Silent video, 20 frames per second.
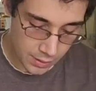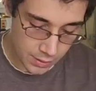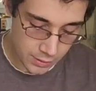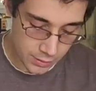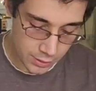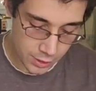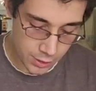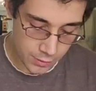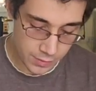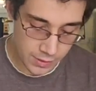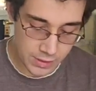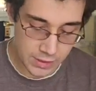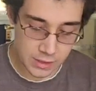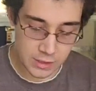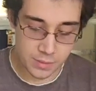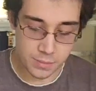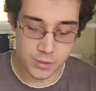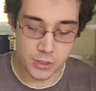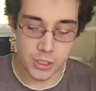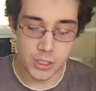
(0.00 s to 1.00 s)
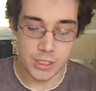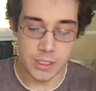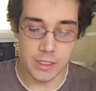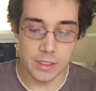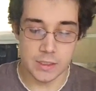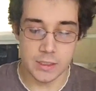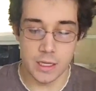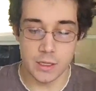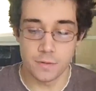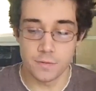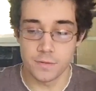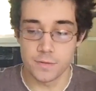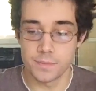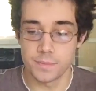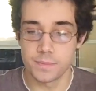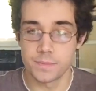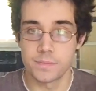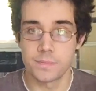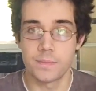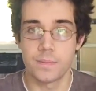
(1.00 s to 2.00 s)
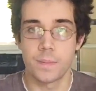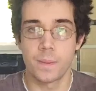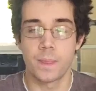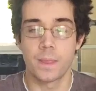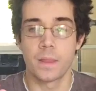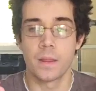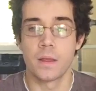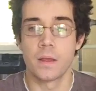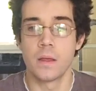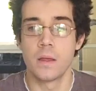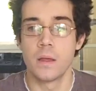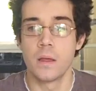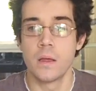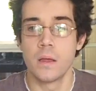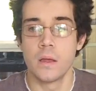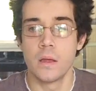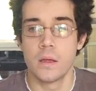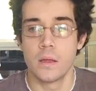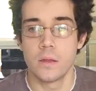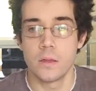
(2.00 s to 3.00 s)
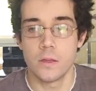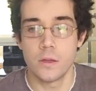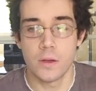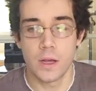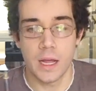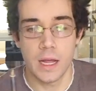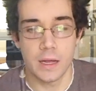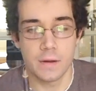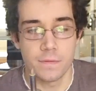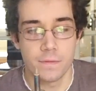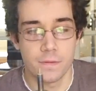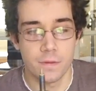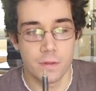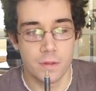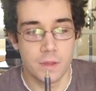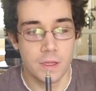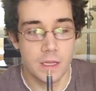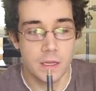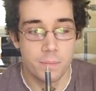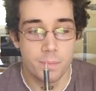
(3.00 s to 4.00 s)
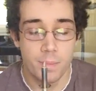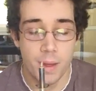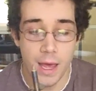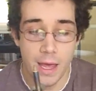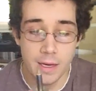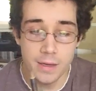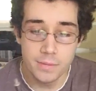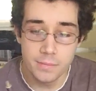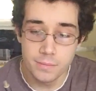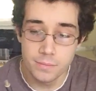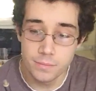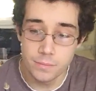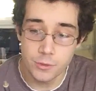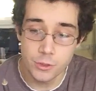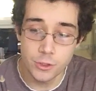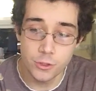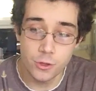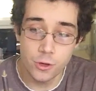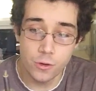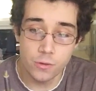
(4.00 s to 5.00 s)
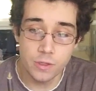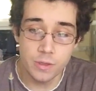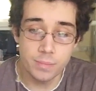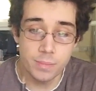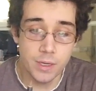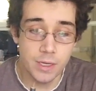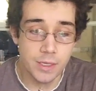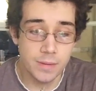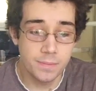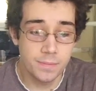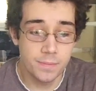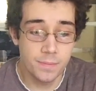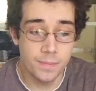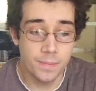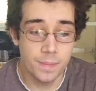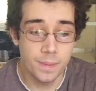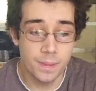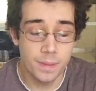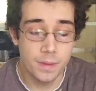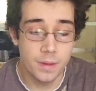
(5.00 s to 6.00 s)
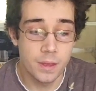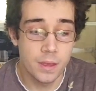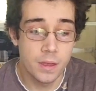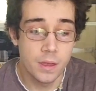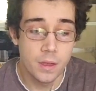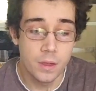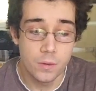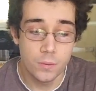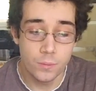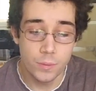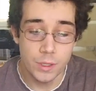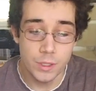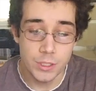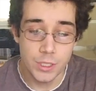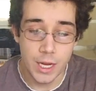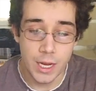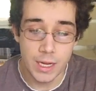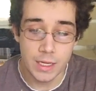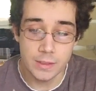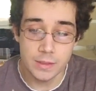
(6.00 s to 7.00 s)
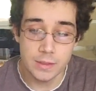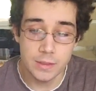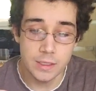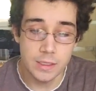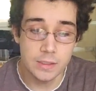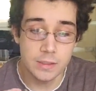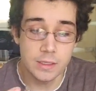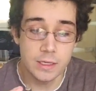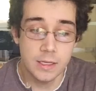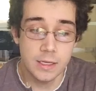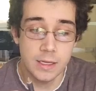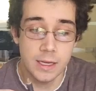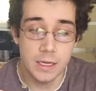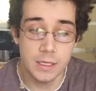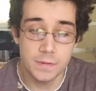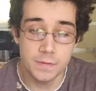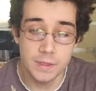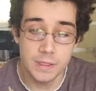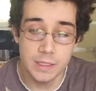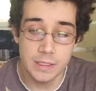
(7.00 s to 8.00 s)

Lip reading: So this is the machine itself. You have the pen, which you hold it by, which has this sticking out of it.